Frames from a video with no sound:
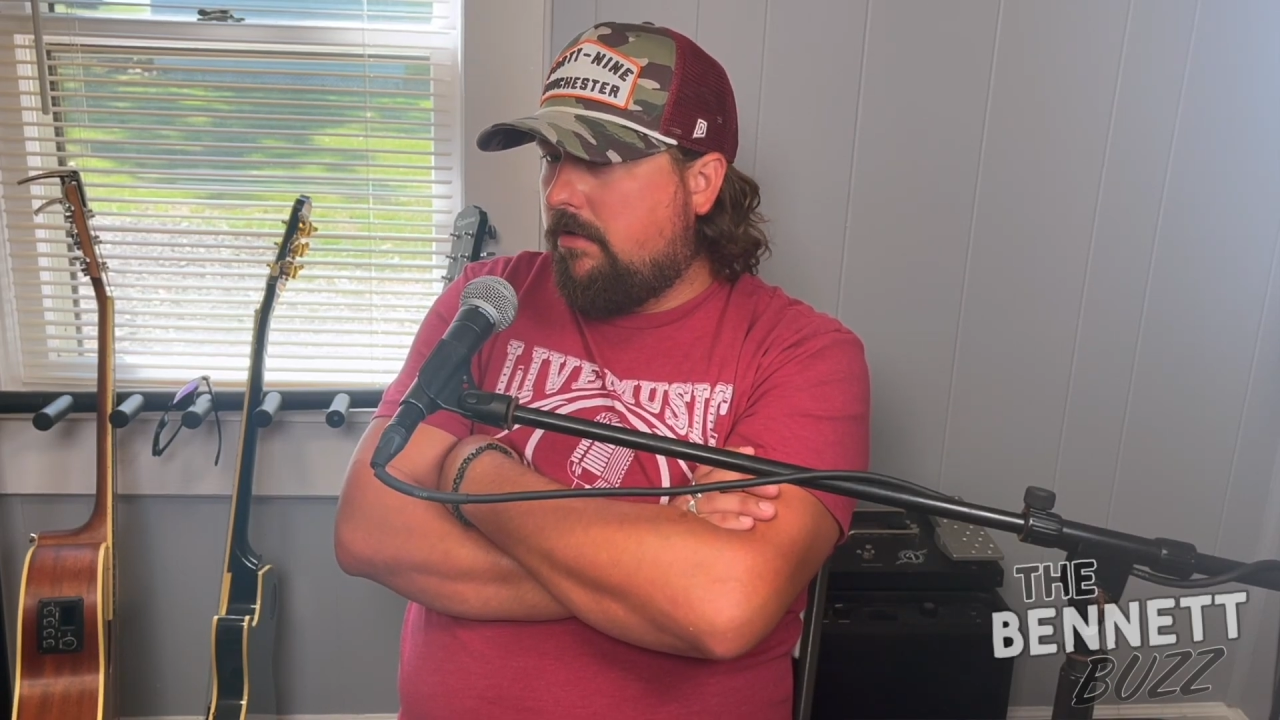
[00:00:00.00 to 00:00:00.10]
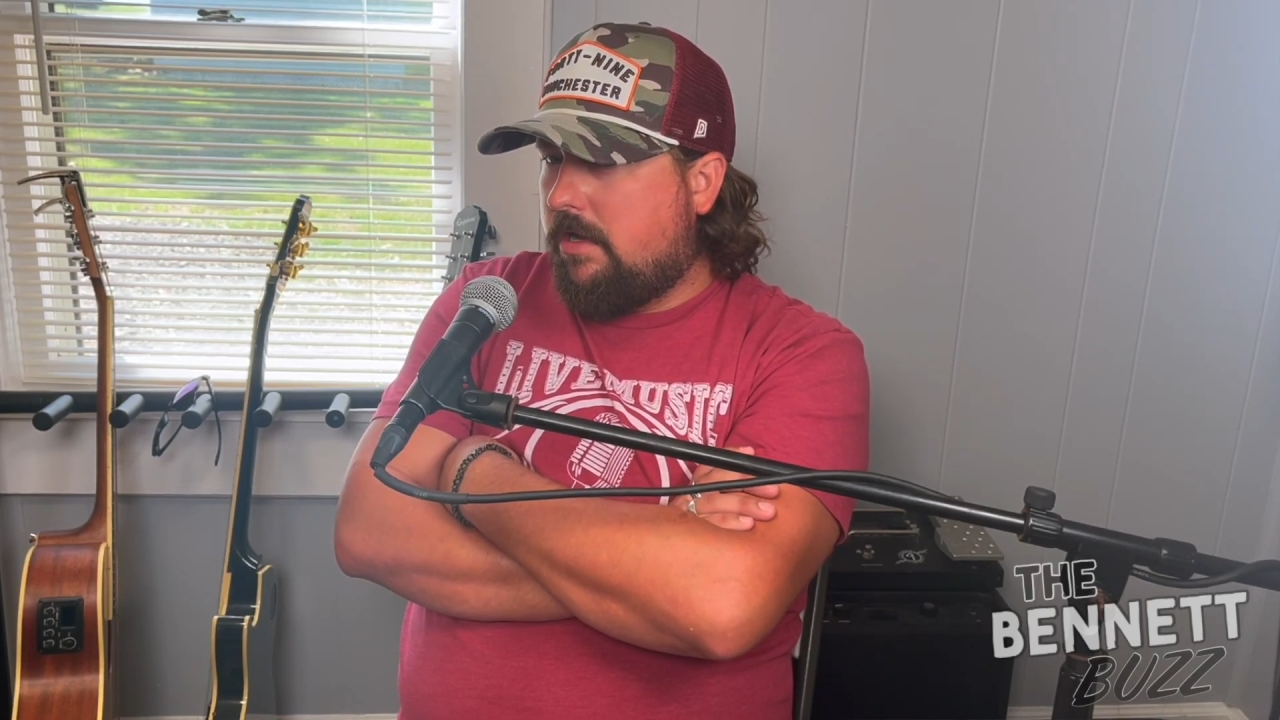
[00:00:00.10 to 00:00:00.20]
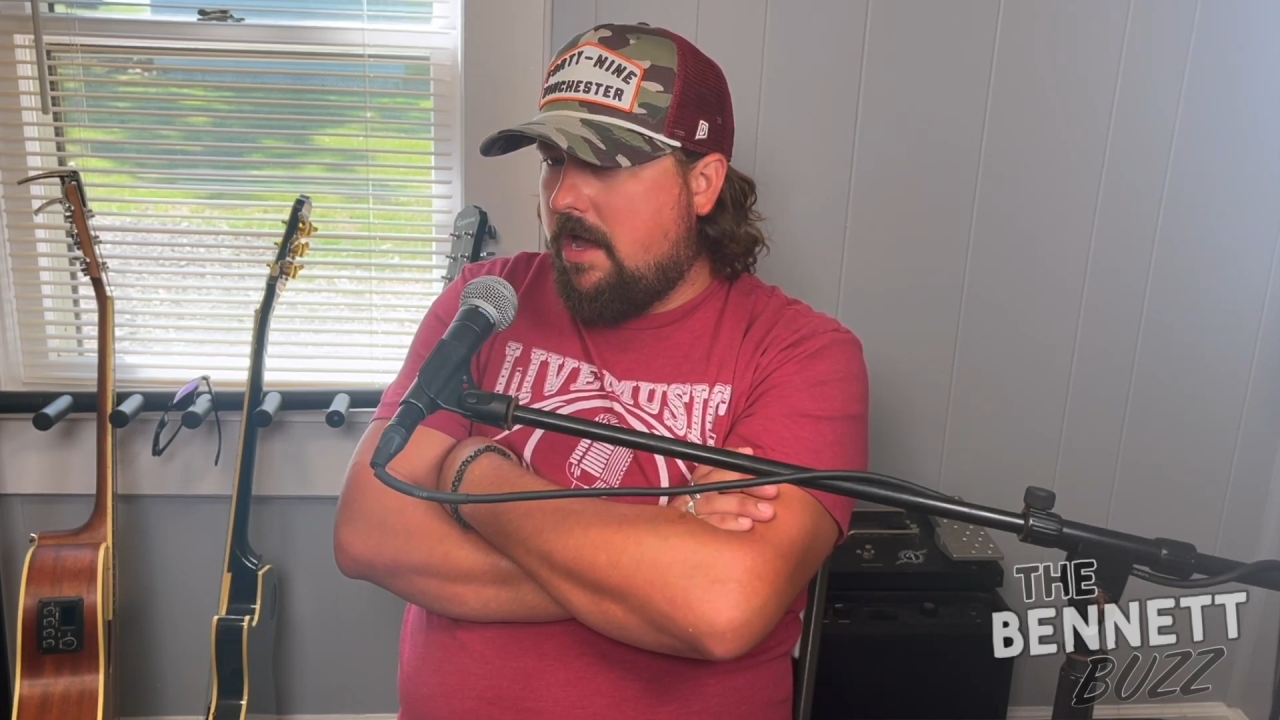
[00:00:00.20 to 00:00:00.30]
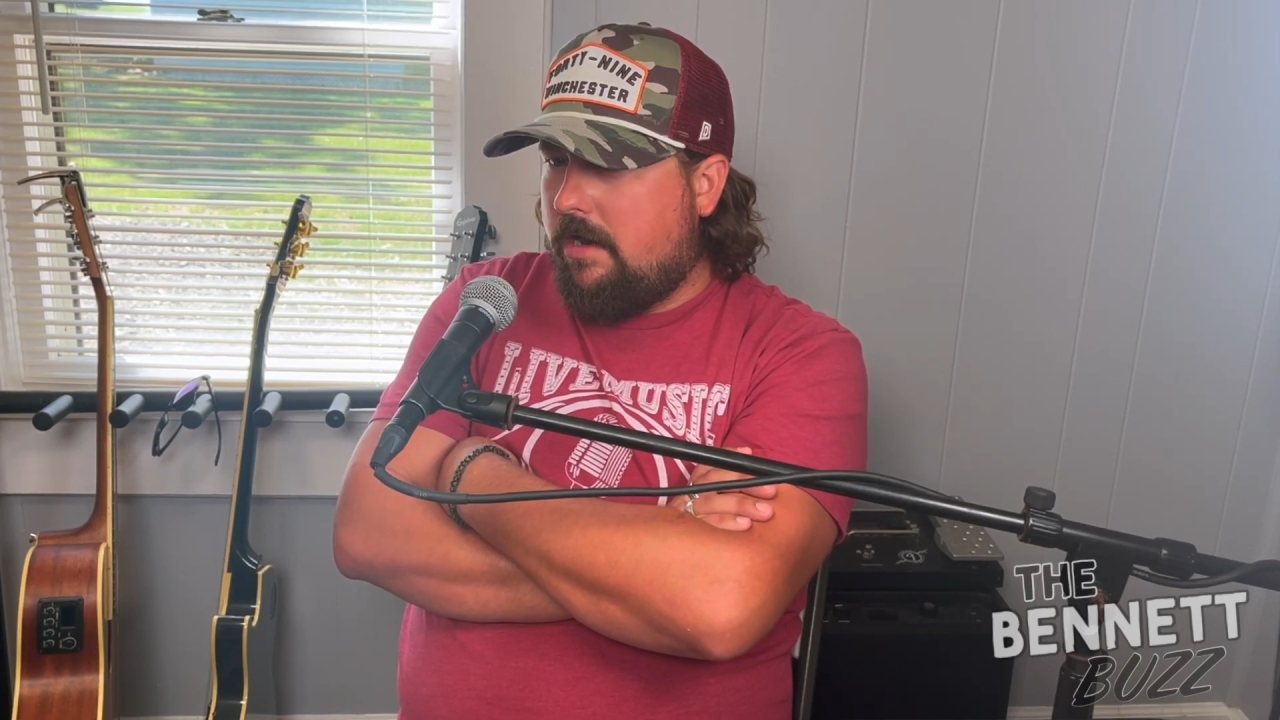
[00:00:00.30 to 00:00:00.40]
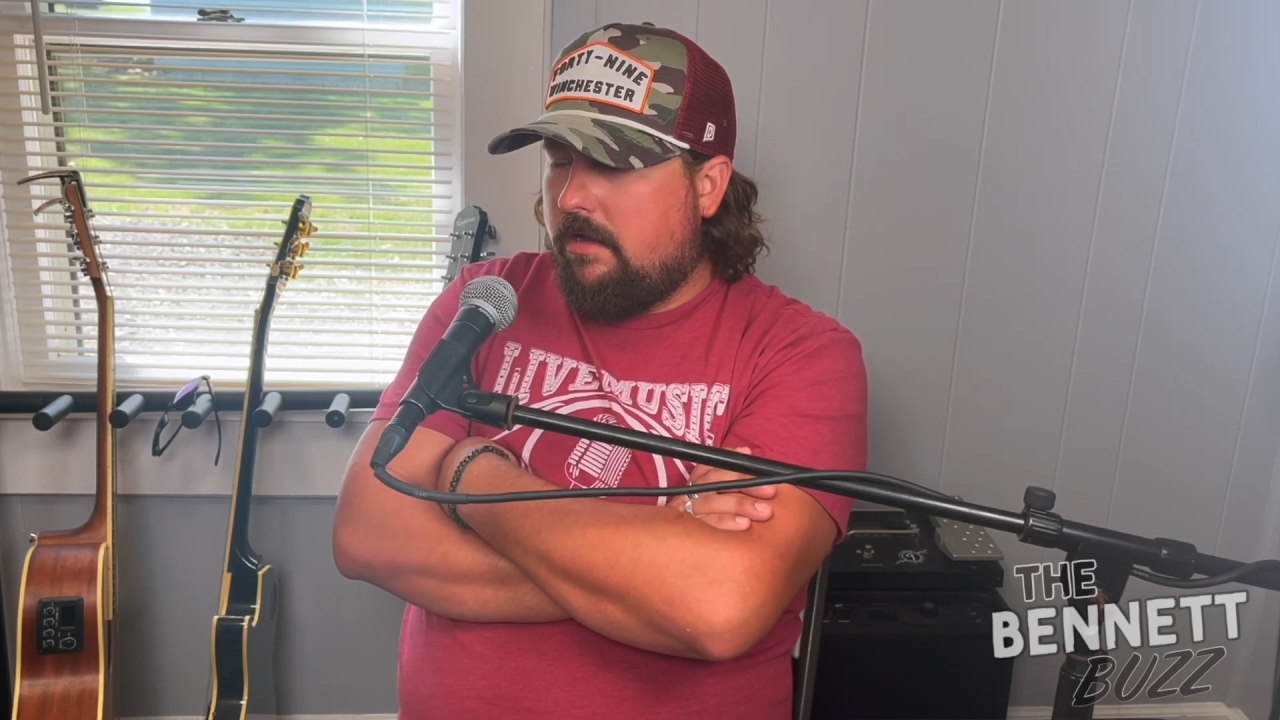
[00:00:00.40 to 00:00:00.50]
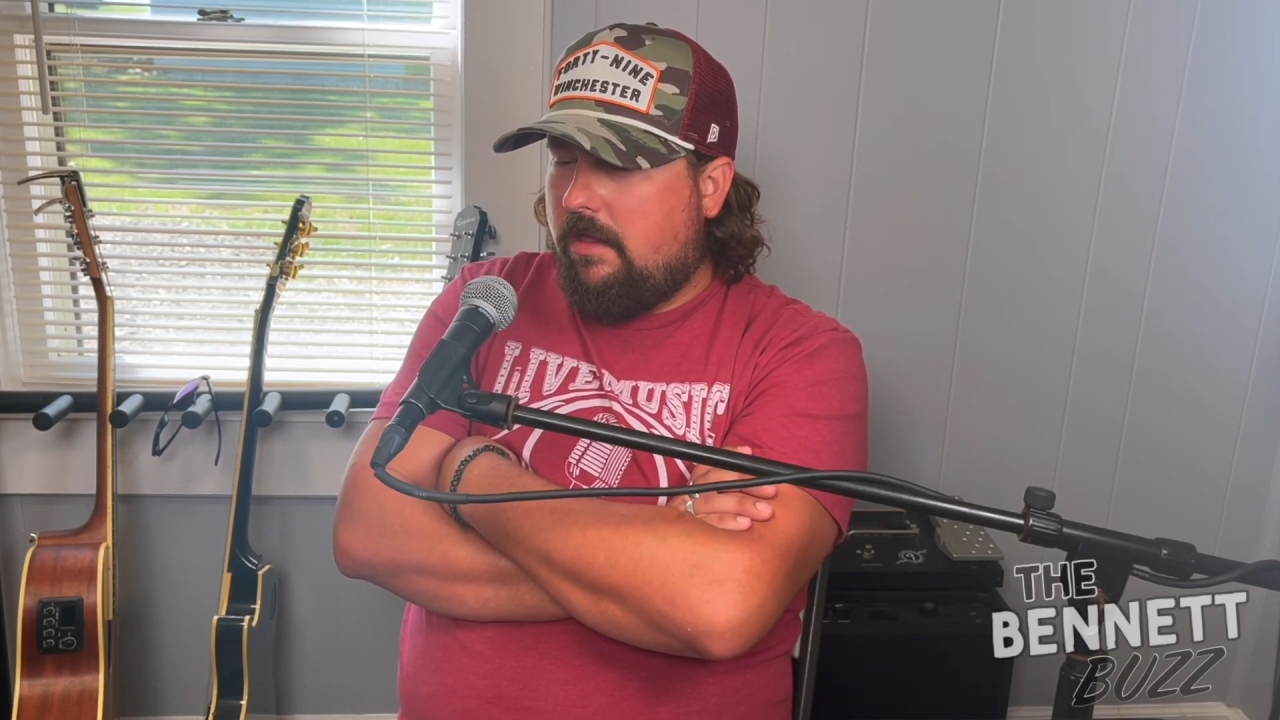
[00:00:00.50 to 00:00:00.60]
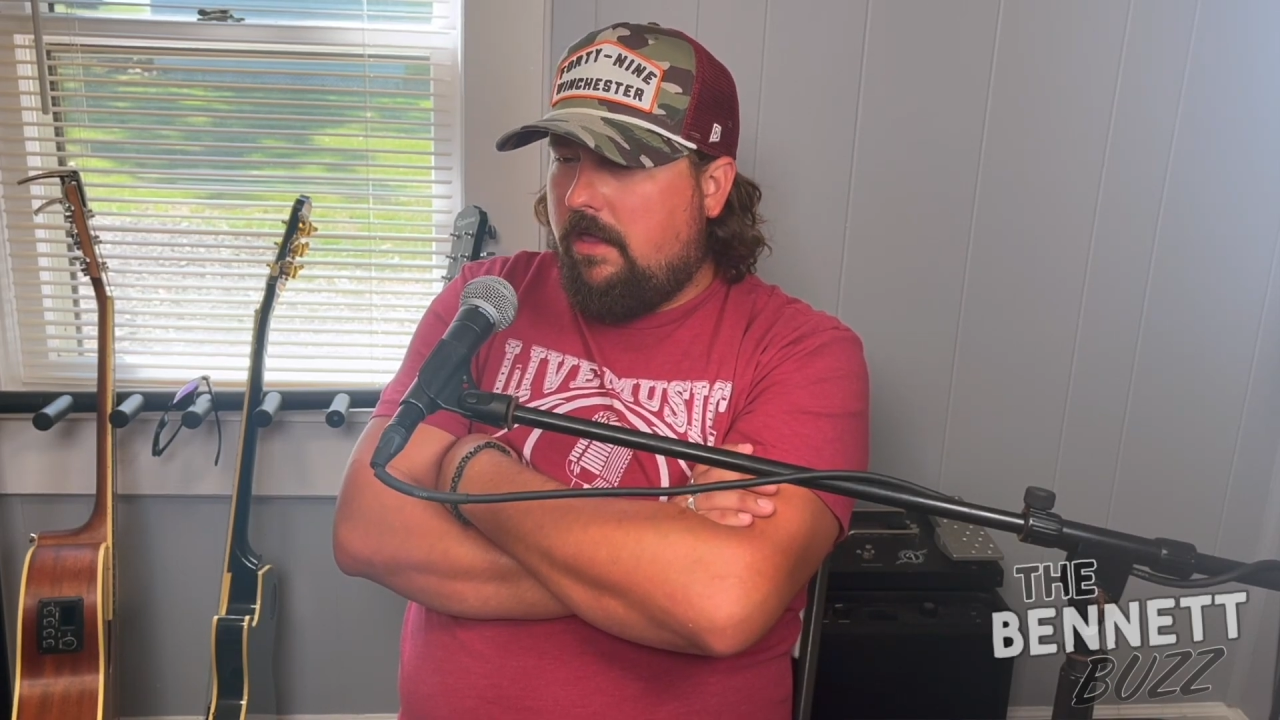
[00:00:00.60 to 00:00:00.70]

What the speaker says: kind of,